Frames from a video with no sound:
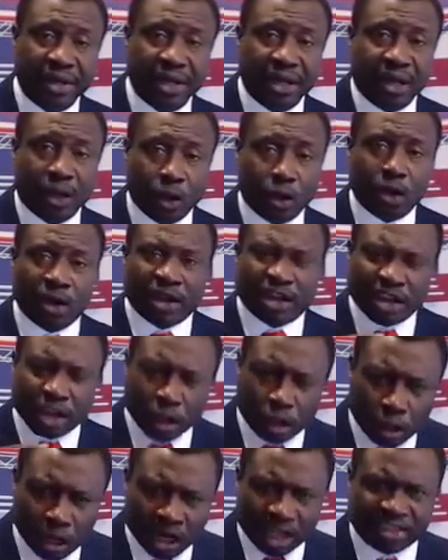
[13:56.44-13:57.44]
the
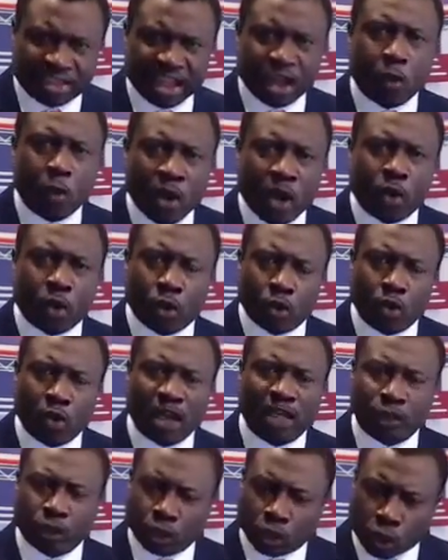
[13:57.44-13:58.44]
only thing we would
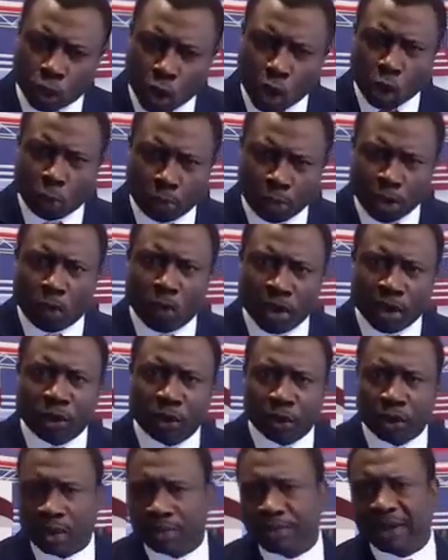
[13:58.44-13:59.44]
want to cooperate with
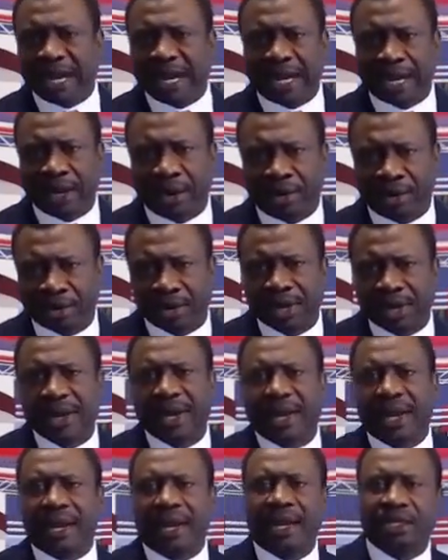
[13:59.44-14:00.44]
you about
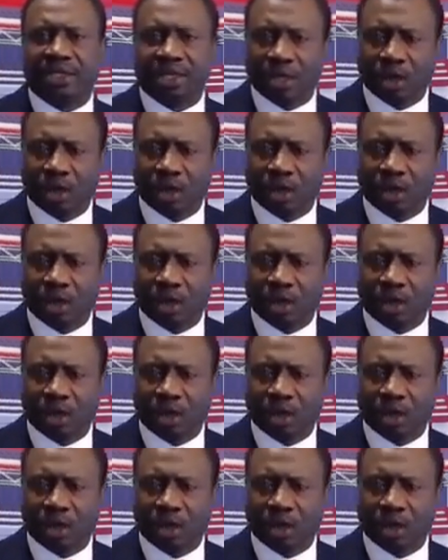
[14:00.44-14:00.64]
is,